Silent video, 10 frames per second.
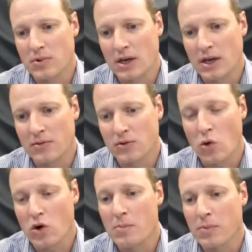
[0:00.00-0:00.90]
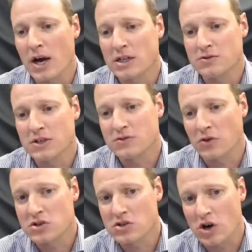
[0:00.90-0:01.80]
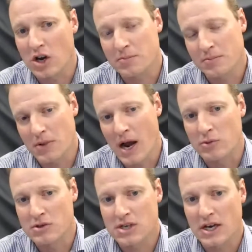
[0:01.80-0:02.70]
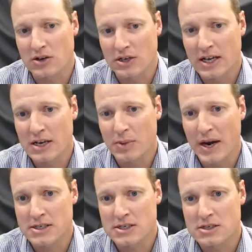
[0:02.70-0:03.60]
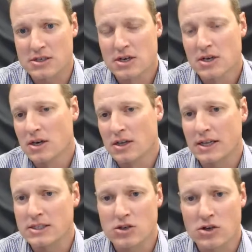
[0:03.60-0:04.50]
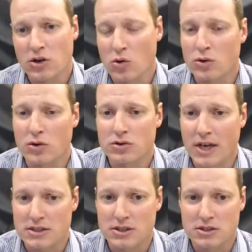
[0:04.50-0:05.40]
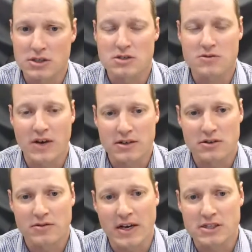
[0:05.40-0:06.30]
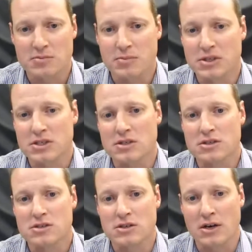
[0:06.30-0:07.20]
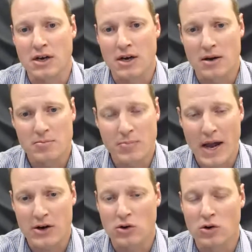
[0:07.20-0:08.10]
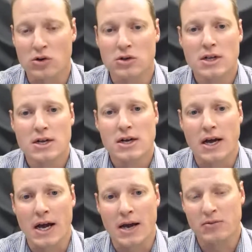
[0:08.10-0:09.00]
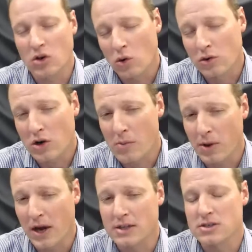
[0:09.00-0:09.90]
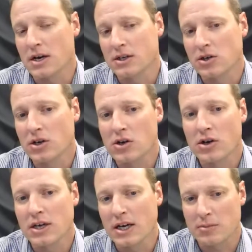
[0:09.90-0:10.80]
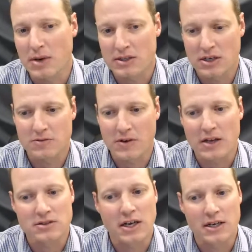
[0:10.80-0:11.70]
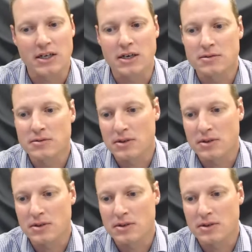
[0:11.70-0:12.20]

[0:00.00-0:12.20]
your compliance fees for a startup, I would say on a yearly basis, that's including all your tax returns, VAT submissions, payroll, all the compliance side, you can looking at about 10,000 Rand a year.